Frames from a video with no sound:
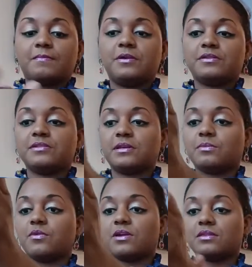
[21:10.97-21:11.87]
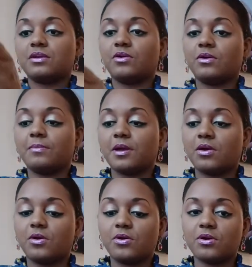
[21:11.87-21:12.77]
Put some right there on my
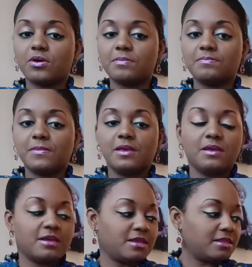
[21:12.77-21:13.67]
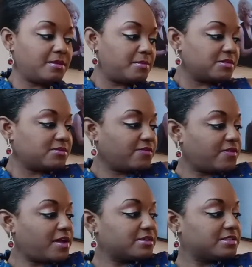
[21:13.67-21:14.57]
arm and let Mr.
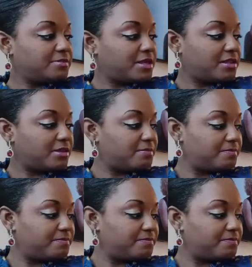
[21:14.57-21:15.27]
Fox smell it.